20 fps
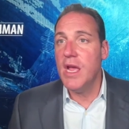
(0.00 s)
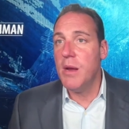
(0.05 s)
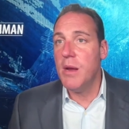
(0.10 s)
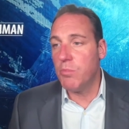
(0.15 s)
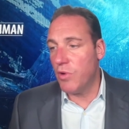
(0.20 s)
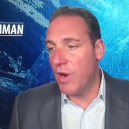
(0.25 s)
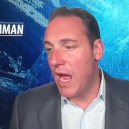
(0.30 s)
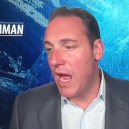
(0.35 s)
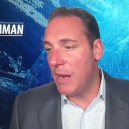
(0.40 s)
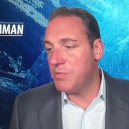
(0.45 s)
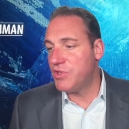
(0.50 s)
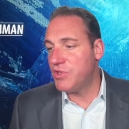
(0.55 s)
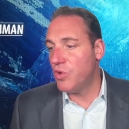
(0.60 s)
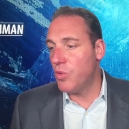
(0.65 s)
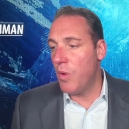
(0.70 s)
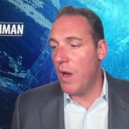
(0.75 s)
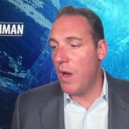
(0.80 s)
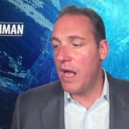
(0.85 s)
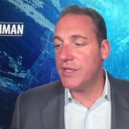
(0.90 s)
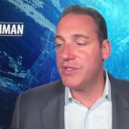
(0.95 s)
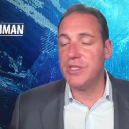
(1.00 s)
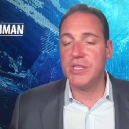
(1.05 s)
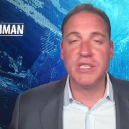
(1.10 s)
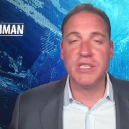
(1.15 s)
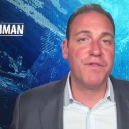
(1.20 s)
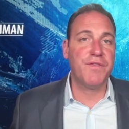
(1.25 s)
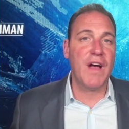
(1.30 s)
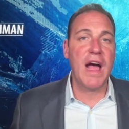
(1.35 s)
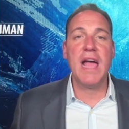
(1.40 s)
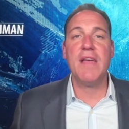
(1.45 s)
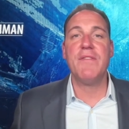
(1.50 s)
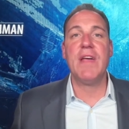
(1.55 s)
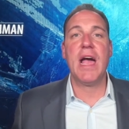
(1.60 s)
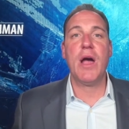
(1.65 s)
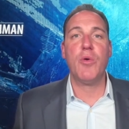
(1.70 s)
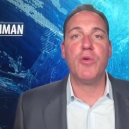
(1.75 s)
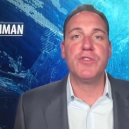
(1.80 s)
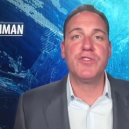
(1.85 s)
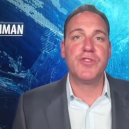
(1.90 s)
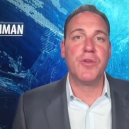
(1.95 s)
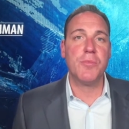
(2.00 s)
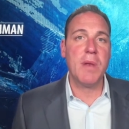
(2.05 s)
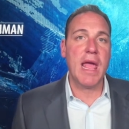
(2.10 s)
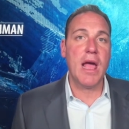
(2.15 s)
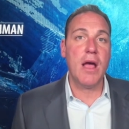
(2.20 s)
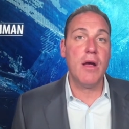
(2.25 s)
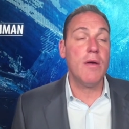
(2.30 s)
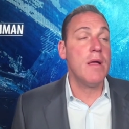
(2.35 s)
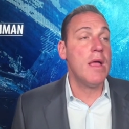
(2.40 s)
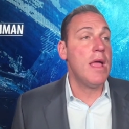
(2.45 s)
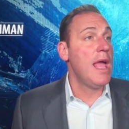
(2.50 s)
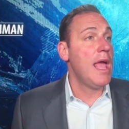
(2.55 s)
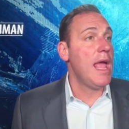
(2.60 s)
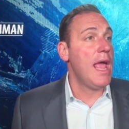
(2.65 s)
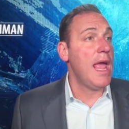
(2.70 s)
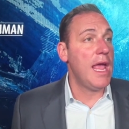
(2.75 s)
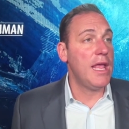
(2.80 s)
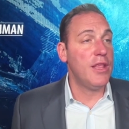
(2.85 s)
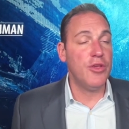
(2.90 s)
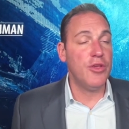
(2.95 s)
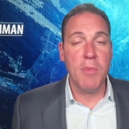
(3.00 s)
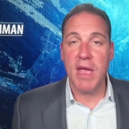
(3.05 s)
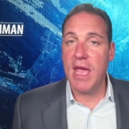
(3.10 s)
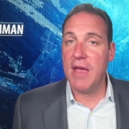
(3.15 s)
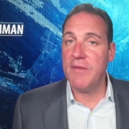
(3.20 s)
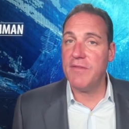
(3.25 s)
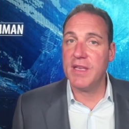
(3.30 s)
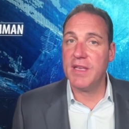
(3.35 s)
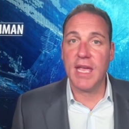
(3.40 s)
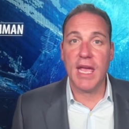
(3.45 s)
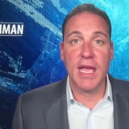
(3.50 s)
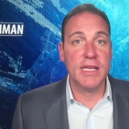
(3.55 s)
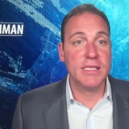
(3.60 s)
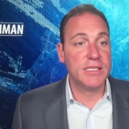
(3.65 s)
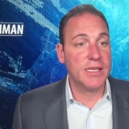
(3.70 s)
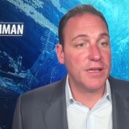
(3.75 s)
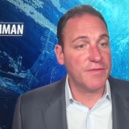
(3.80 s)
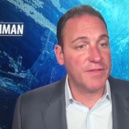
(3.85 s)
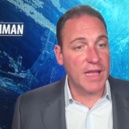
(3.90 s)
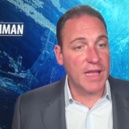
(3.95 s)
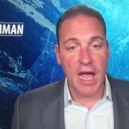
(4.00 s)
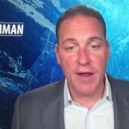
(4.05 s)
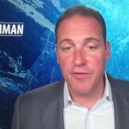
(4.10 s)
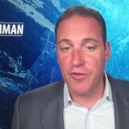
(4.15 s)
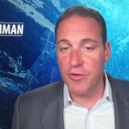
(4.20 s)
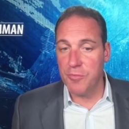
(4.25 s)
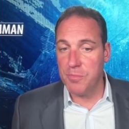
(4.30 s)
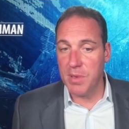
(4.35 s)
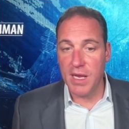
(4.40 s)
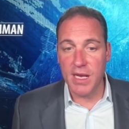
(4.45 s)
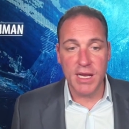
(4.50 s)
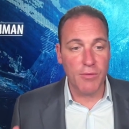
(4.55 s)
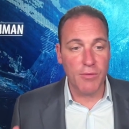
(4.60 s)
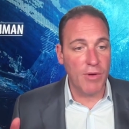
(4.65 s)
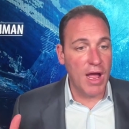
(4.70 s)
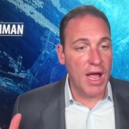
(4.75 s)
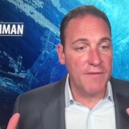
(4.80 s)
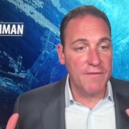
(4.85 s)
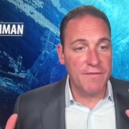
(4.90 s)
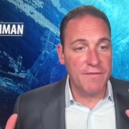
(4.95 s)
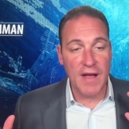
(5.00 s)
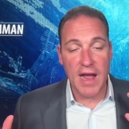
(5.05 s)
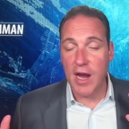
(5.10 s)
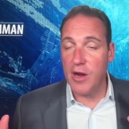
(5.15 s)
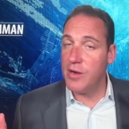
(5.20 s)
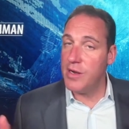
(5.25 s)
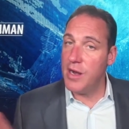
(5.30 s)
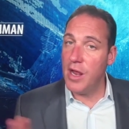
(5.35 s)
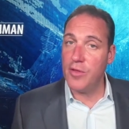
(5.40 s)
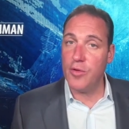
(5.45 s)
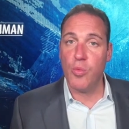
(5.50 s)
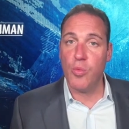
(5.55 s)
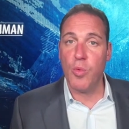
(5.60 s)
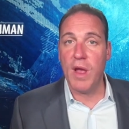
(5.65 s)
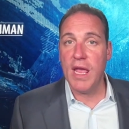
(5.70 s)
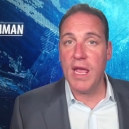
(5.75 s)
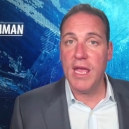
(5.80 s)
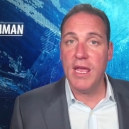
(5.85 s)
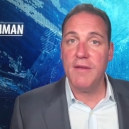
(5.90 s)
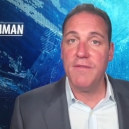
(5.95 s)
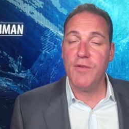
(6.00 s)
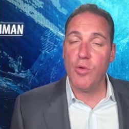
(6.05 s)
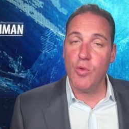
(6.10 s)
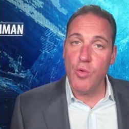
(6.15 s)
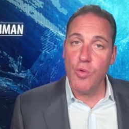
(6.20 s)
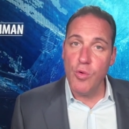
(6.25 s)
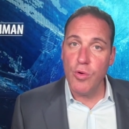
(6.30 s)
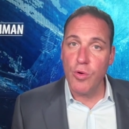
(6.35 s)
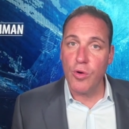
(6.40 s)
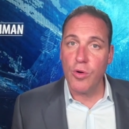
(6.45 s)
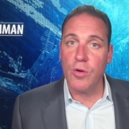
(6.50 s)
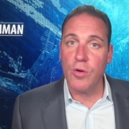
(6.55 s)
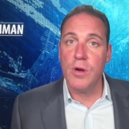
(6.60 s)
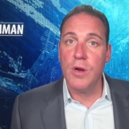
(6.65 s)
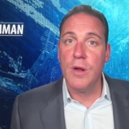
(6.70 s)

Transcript: perhaps you'll watch this 5 hours from now, and you may have a case of, God forbid, Iran fired another wave, or